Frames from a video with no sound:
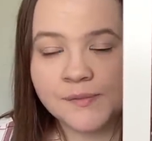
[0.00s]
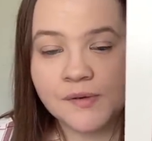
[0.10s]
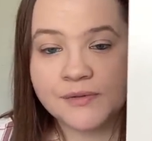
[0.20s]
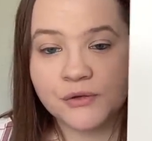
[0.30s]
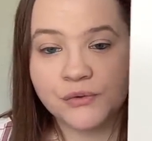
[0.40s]

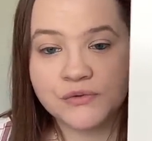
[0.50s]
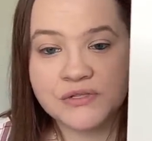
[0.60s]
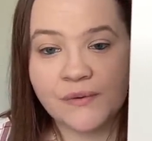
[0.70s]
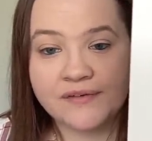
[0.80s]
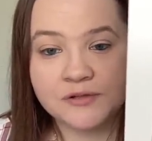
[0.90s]
Maybe
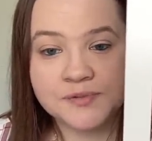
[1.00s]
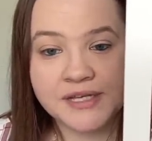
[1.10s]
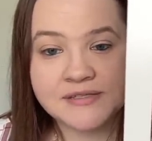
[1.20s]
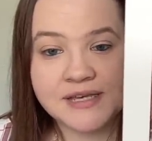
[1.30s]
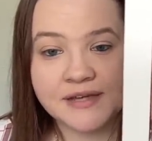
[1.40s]
whosoever
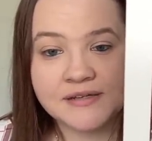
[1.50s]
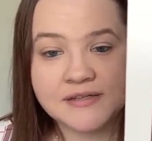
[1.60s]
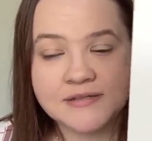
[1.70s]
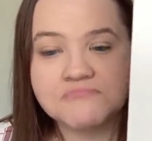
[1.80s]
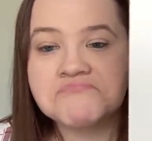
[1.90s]
plants
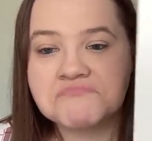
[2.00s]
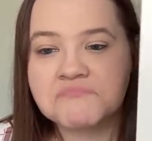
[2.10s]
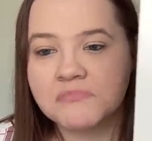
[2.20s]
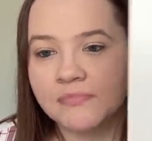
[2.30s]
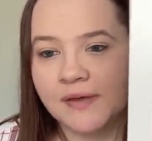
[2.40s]
kindness?
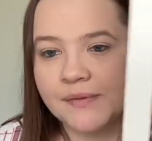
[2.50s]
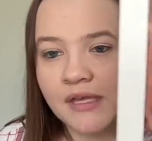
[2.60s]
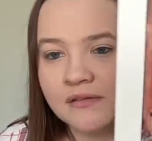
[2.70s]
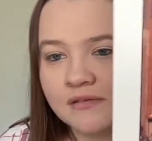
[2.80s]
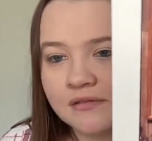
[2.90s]
Maybe.
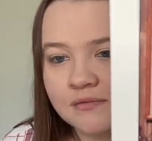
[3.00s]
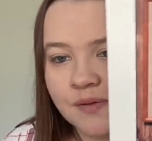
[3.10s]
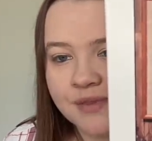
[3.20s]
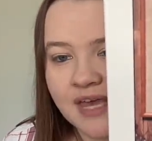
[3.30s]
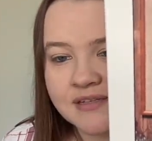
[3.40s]

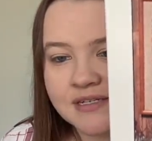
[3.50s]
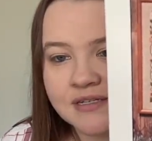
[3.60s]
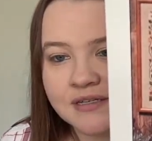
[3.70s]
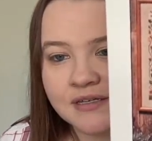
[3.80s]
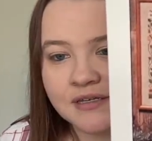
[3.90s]
Maybe that.
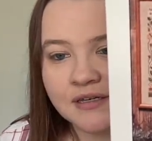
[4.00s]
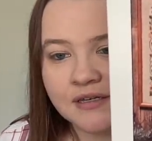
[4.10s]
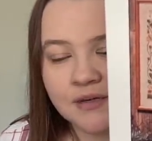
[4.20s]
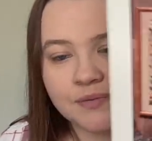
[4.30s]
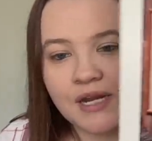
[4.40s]

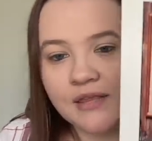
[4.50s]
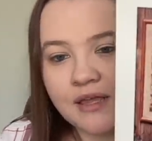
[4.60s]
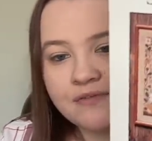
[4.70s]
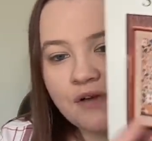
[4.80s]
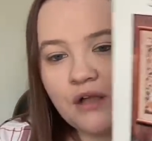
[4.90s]
But I
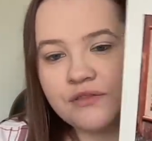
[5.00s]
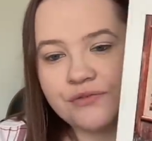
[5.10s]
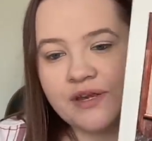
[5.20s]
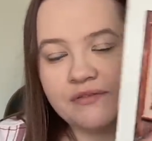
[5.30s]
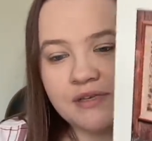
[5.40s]
love all
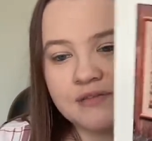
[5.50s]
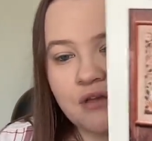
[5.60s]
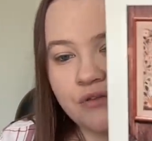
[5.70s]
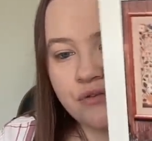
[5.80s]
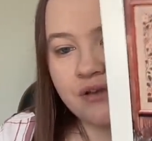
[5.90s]
three of these.
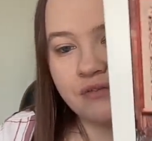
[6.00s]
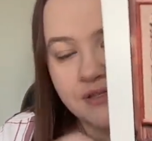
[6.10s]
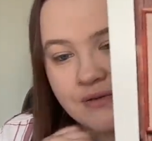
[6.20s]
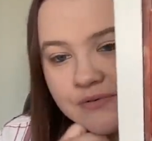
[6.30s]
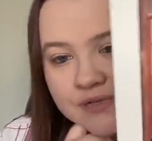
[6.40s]
All three of
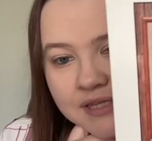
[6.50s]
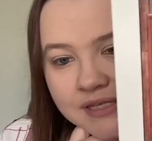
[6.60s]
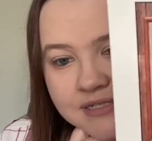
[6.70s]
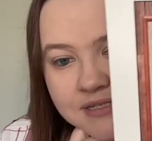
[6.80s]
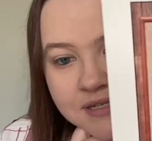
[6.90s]
these I would really
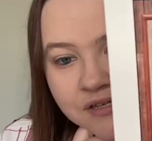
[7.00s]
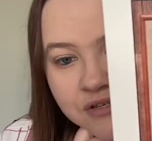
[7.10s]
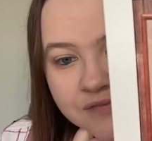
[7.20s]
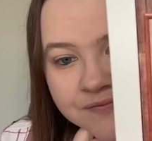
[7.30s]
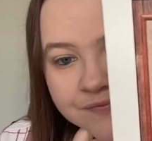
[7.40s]
like to
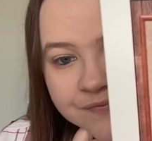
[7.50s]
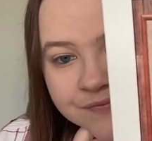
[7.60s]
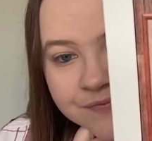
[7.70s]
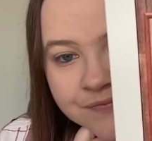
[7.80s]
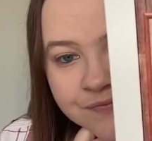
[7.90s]
stitch.
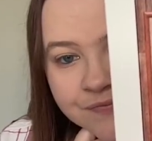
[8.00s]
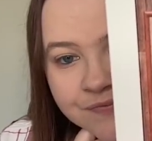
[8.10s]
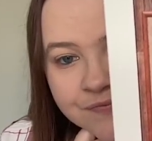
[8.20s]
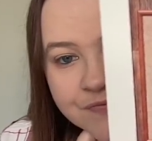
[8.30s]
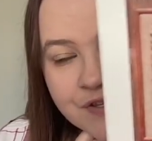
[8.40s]

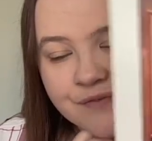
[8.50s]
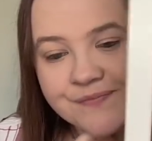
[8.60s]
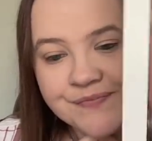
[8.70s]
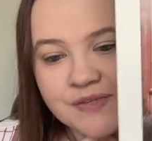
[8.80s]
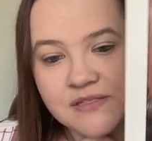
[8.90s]
So,
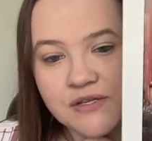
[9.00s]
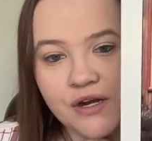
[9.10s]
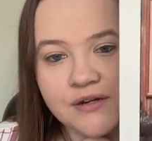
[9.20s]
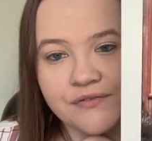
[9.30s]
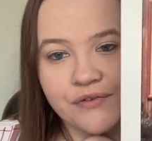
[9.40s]
that's Garden